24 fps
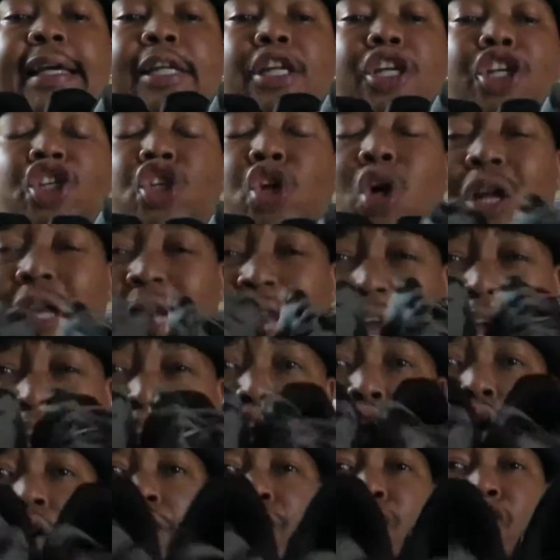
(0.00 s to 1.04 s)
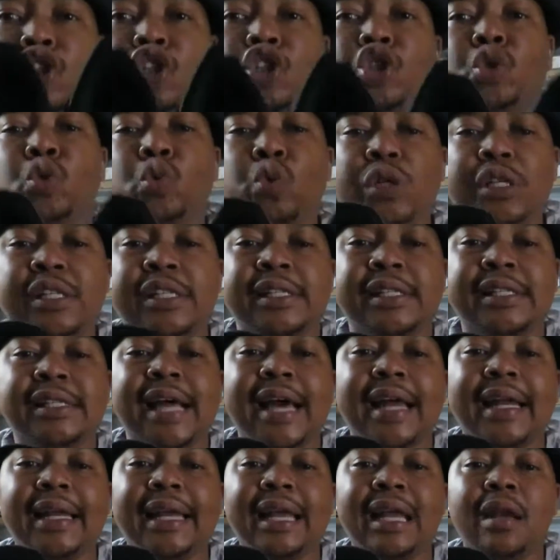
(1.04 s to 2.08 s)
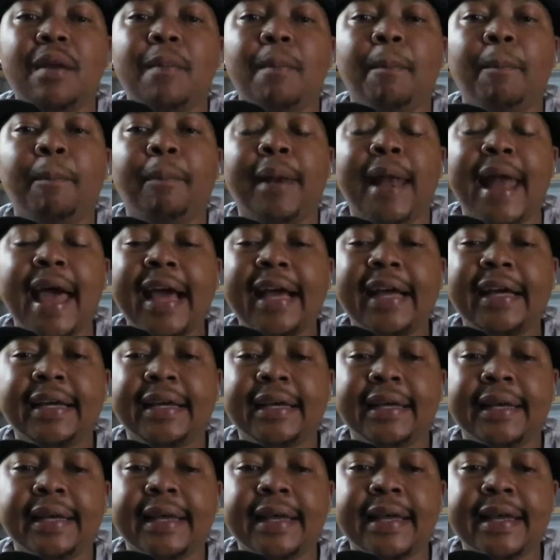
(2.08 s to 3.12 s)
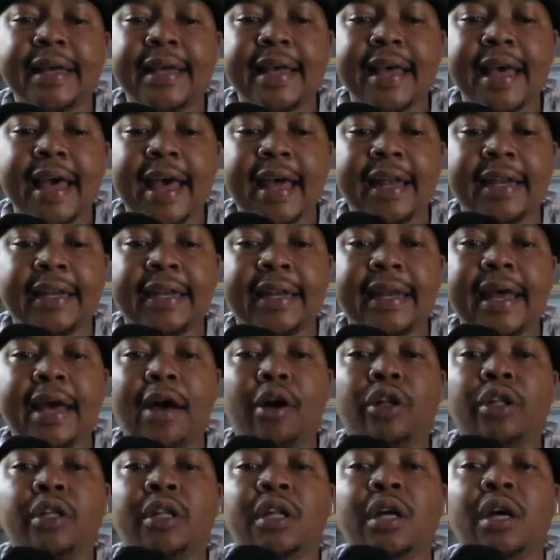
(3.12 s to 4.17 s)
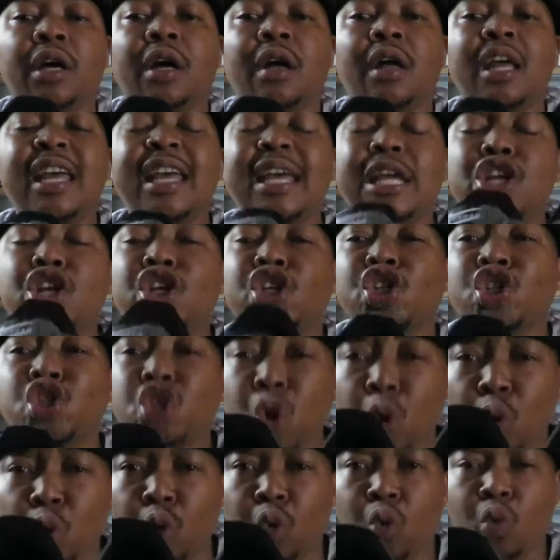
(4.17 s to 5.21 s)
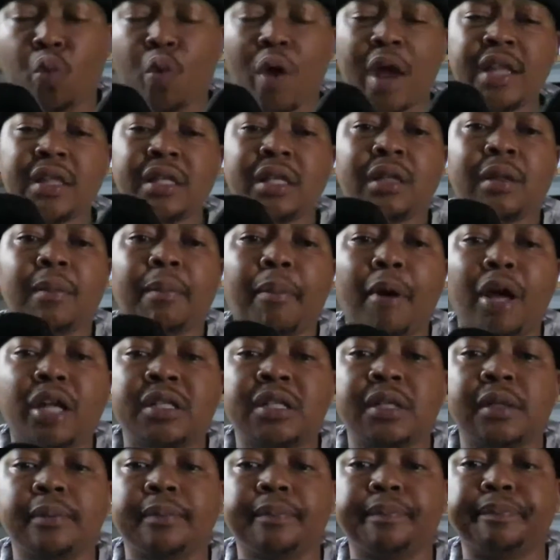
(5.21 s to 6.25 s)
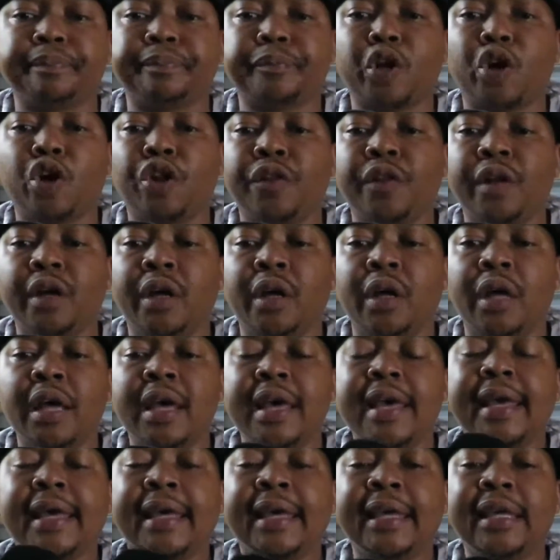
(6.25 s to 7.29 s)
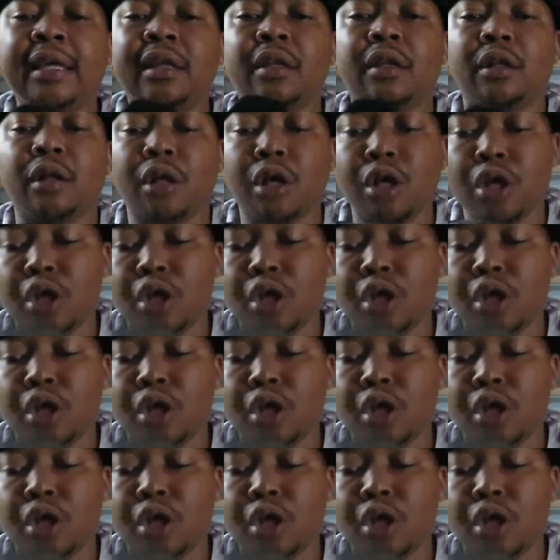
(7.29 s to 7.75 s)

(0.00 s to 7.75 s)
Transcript: inner sock liner of the shoe is done in black, and on the inner sole, right at the bottom, on the heel,